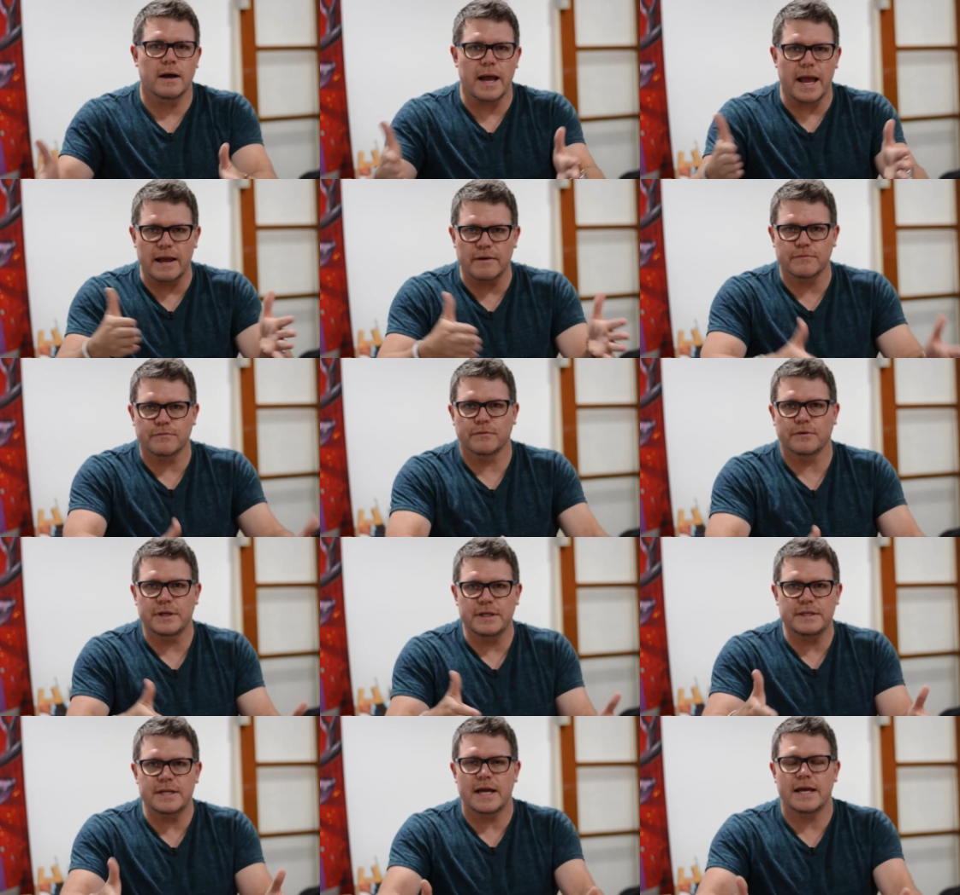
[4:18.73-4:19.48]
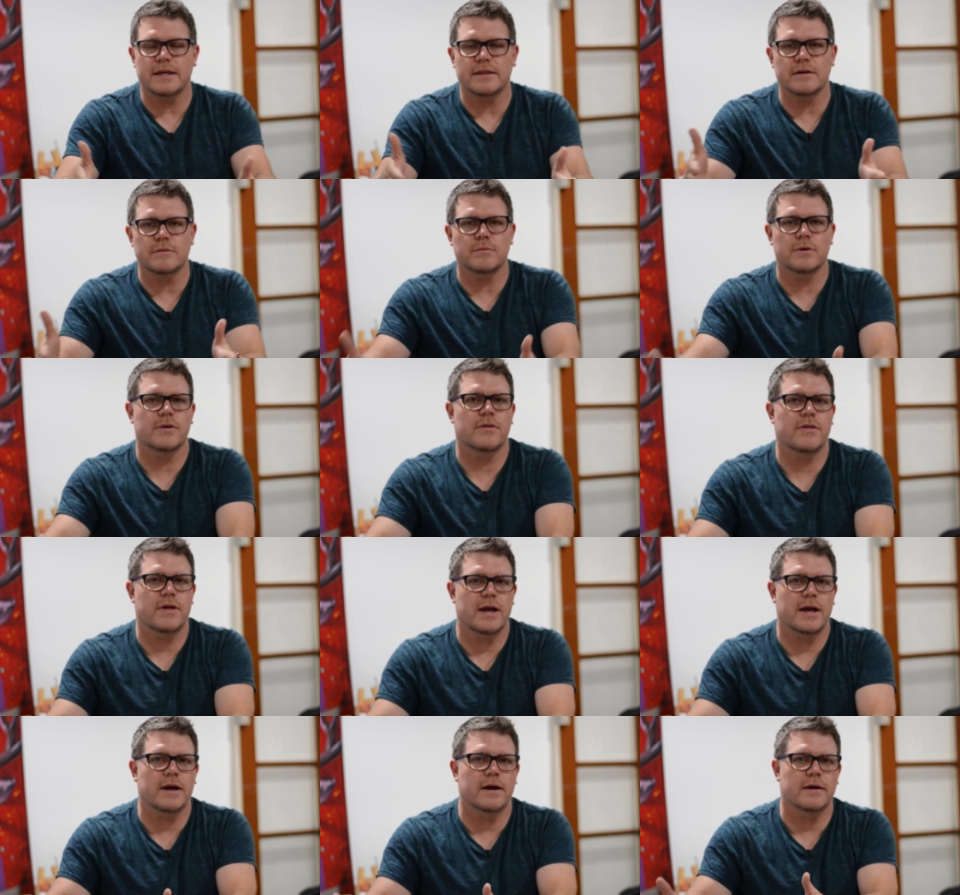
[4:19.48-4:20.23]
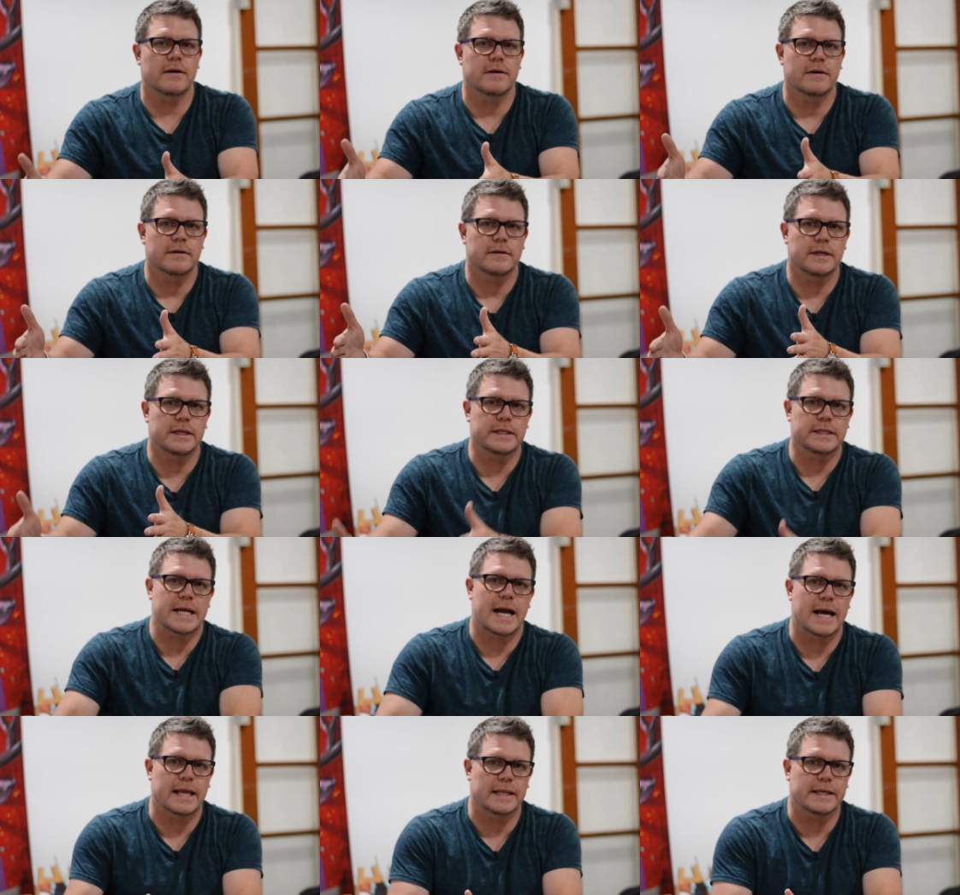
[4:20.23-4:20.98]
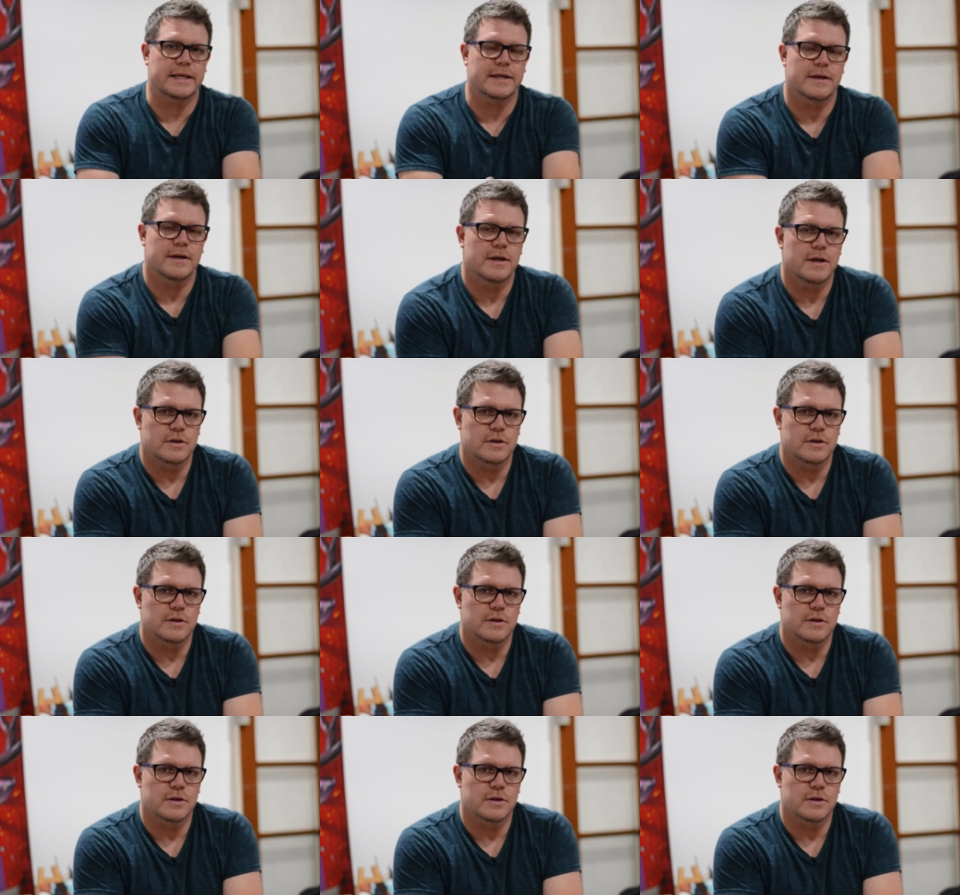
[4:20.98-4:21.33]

every day that we're there in Cali.